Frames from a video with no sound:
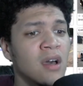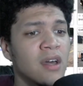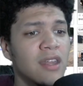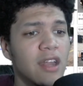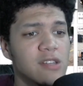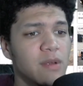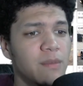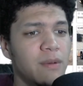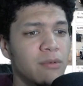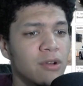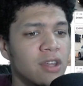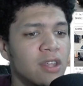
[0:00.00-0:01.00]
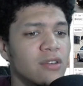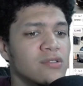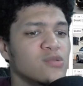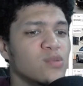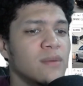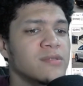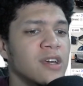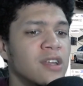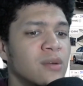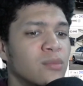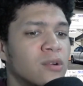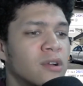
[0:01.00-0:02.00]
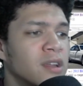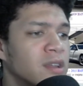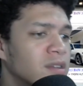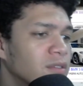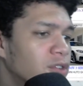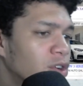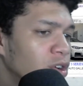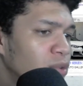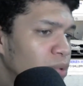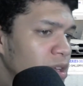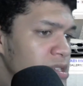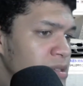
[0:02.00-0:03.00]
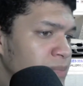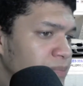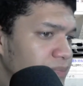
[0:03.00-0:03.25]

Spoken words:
Not as many people are going to use this website anymore, and for good reason.